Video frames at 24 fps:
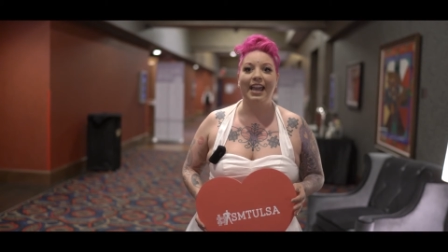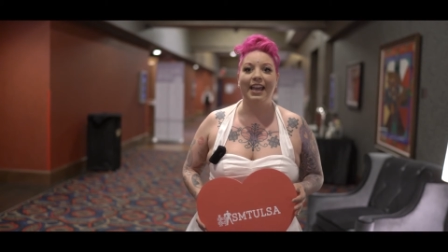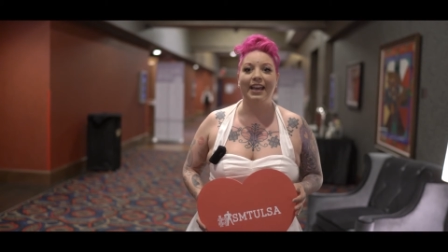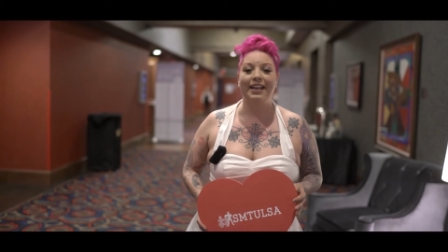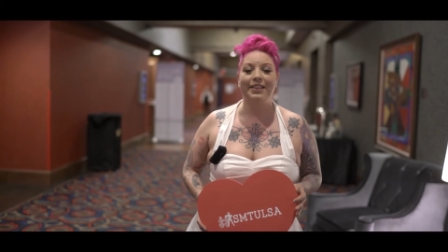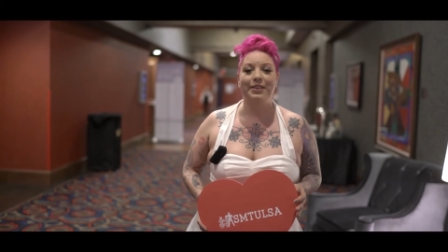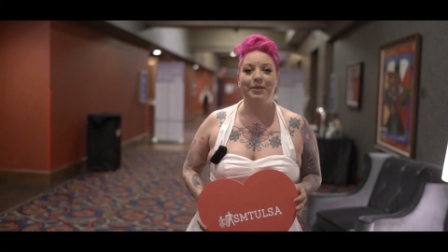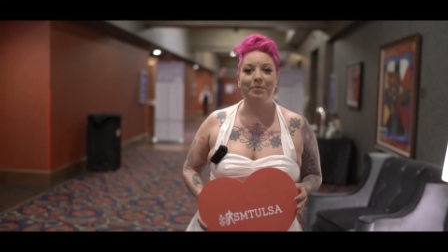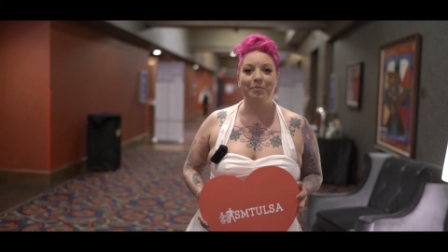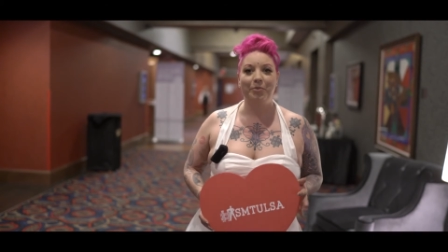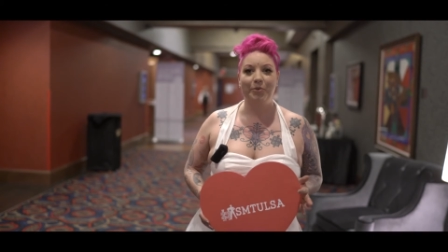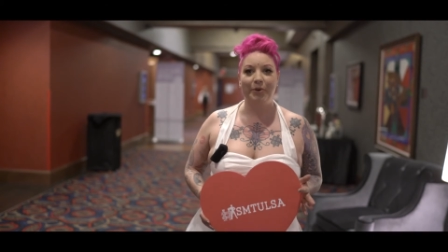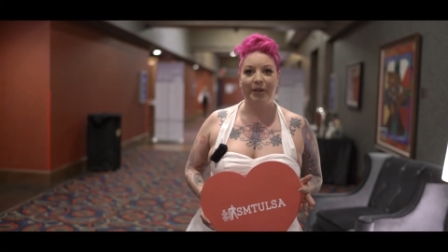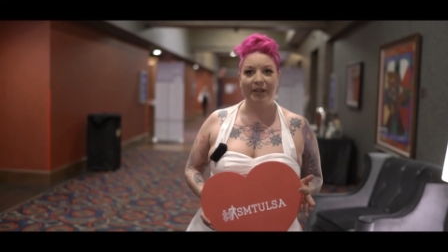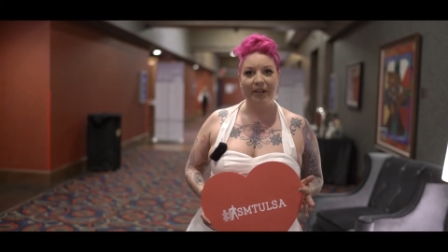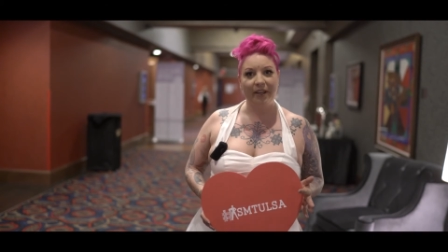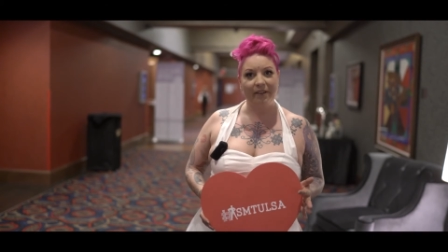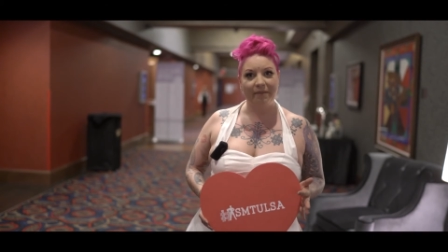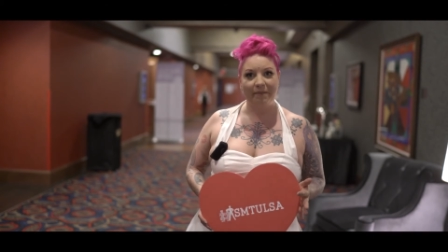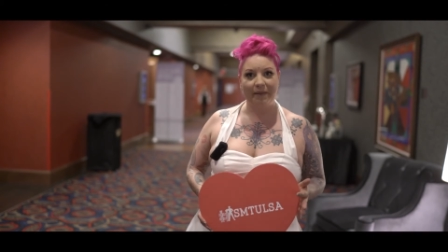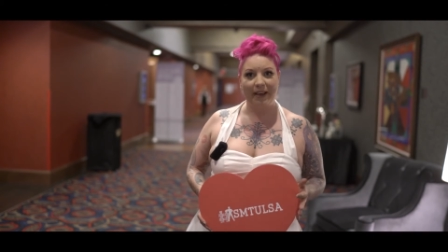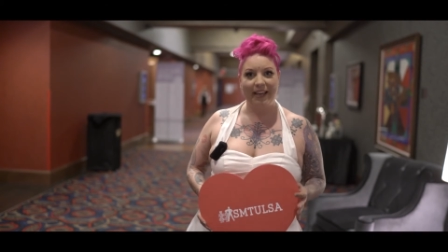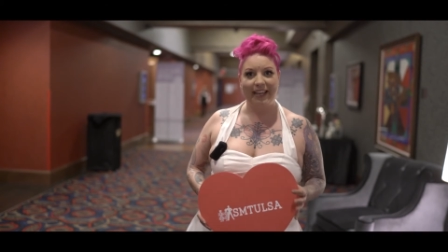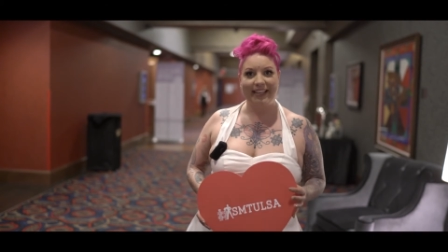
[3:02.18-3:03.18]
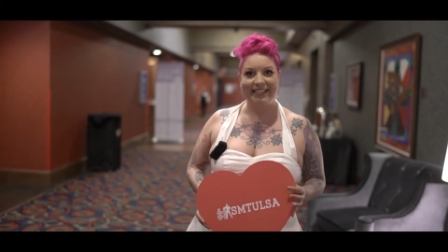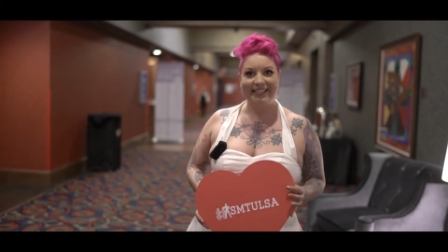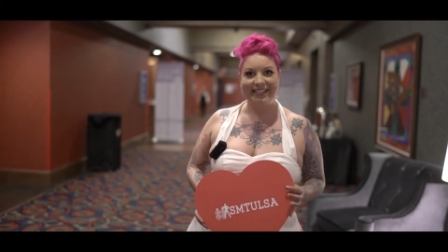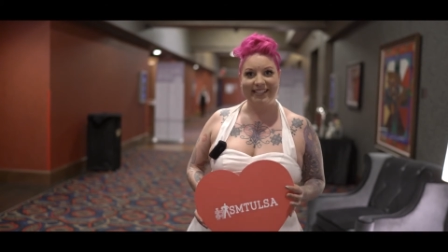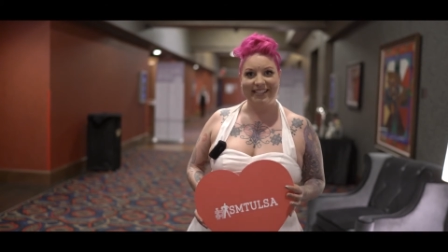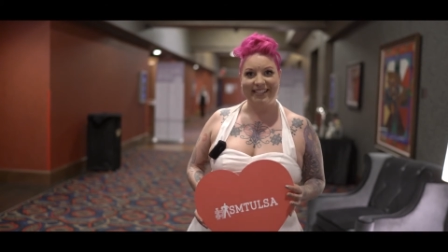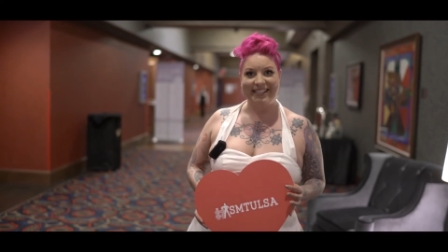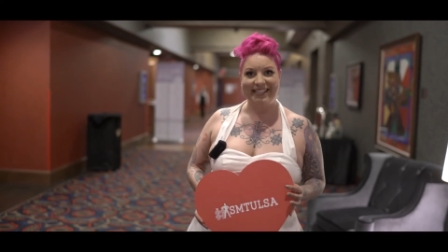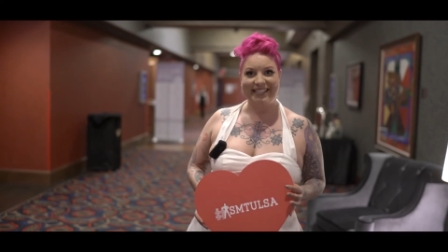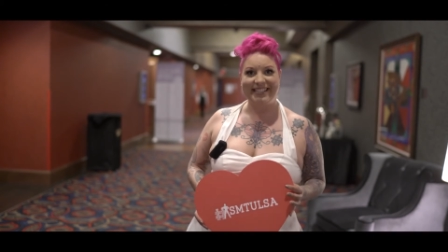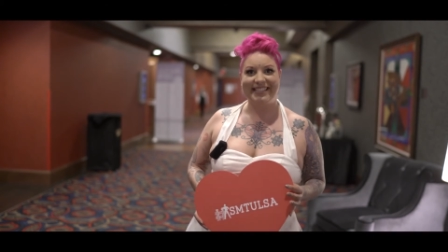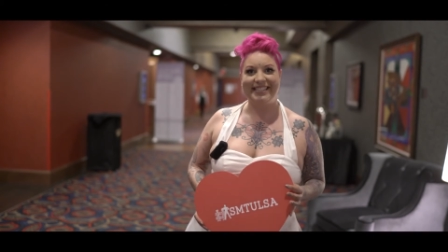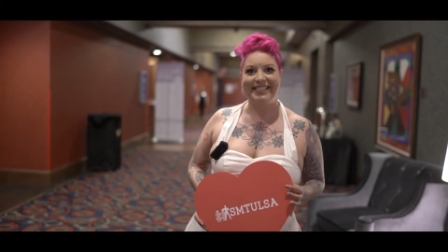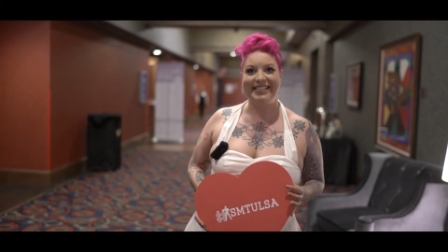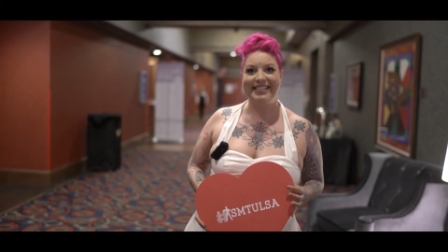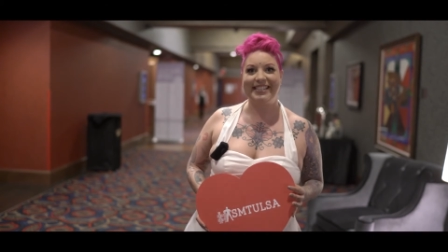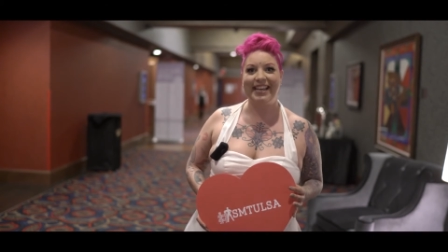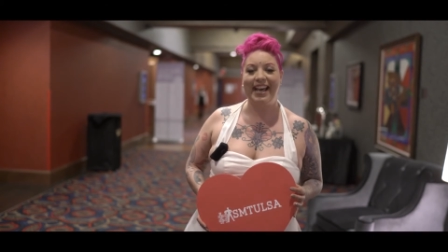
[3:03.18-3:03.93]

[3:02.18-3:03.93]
and the point of my talk this